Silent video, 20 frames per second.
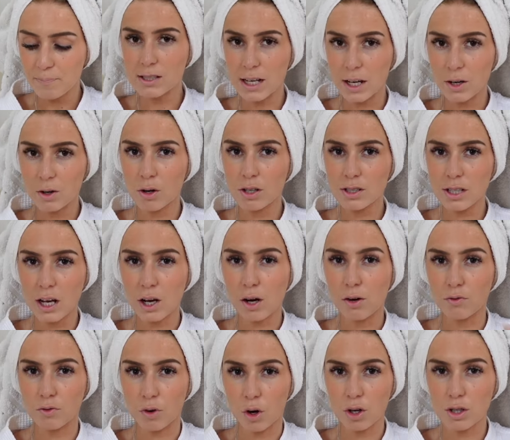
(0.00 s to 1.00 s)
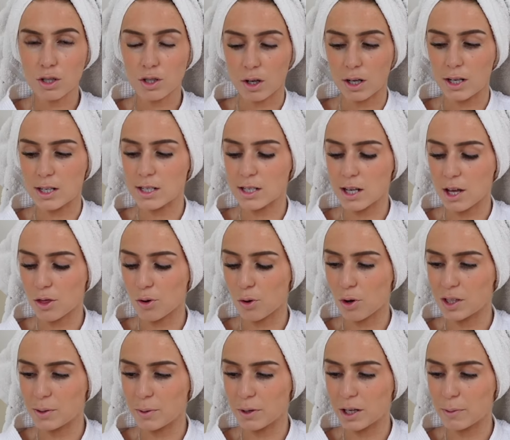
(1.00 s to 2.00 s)
So they're not as like rock solid as I
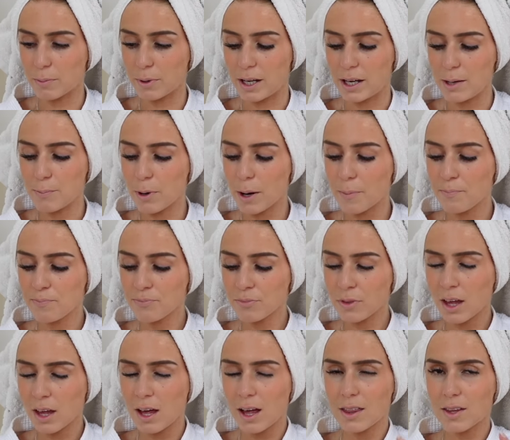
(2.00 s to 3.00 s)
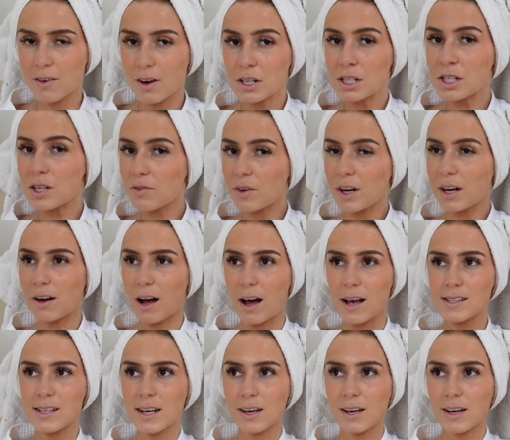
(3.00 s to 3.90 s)
thought they were gonna be, but they're actually really nice.